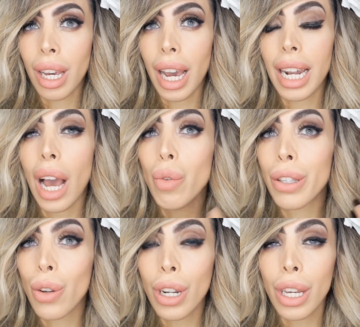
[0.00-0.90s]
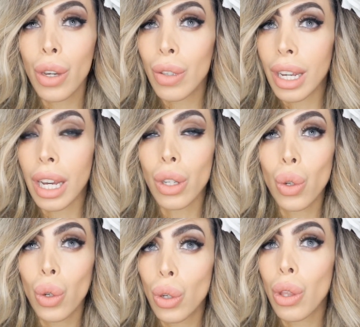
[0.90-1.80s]
and I was only using it
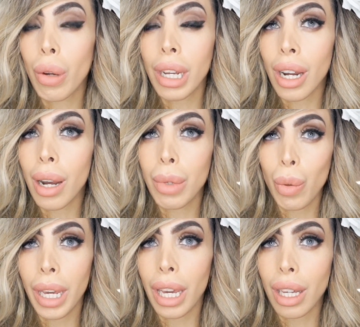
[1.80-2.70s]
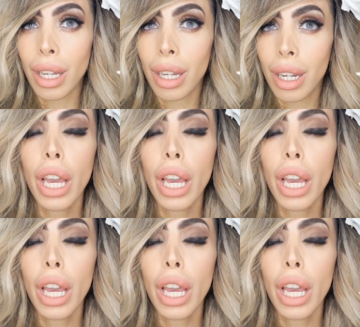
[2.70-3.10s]
2 to 3 times a week.